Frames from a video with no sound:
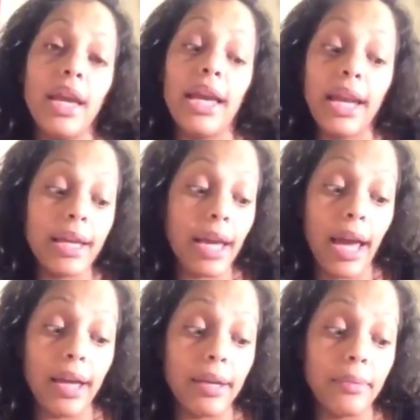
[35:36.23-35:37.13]
And I,
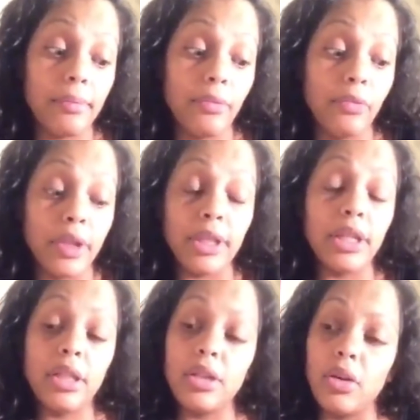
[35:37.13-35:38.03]
I
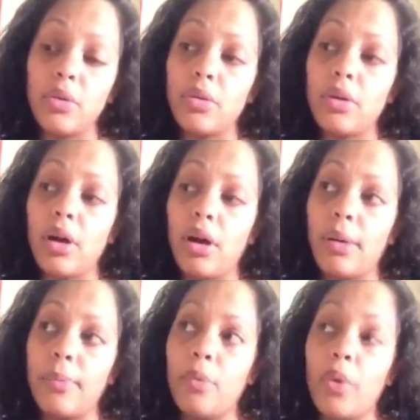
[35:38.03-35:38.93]
really, you know,
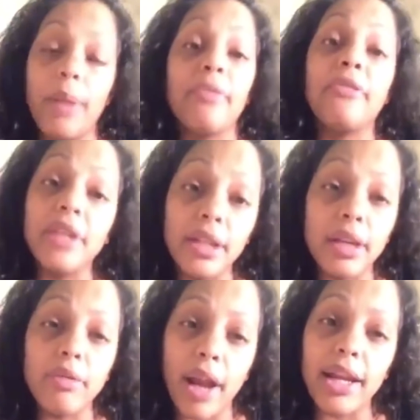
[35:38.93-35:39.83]
um, what I'm
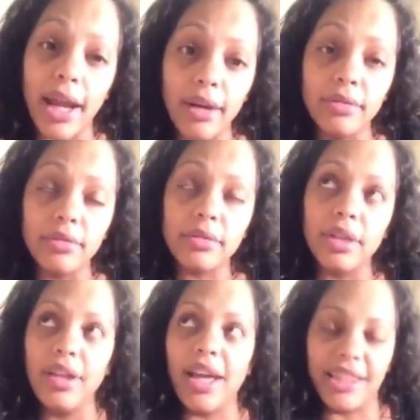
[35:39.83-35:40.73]
feeling right now
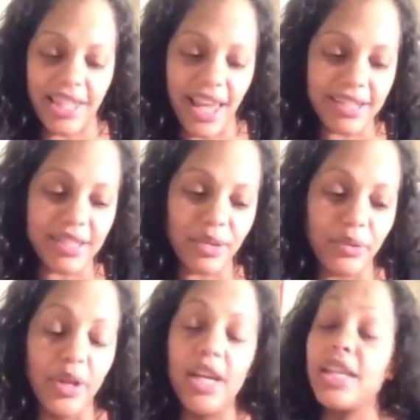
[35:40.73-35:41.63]
at the end of
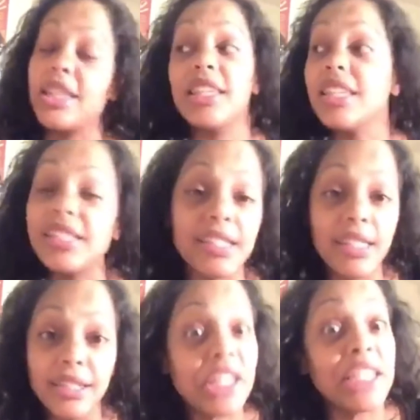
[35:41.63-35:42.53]
this
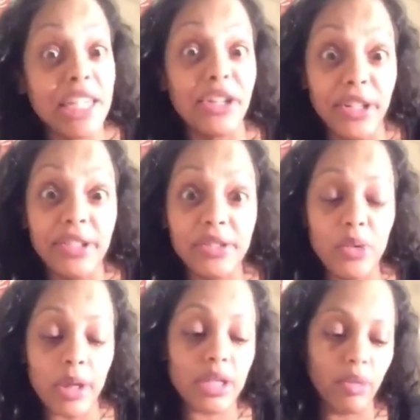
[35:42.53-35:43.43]
year,
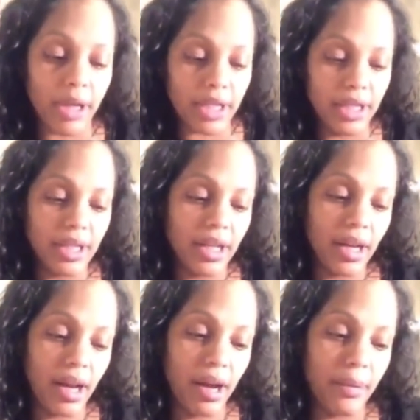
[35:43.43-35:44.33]
twenty twenty,
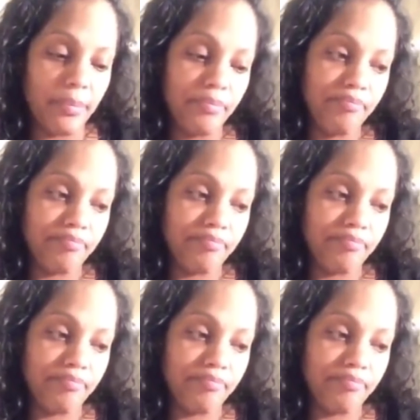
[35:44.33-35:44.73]
um,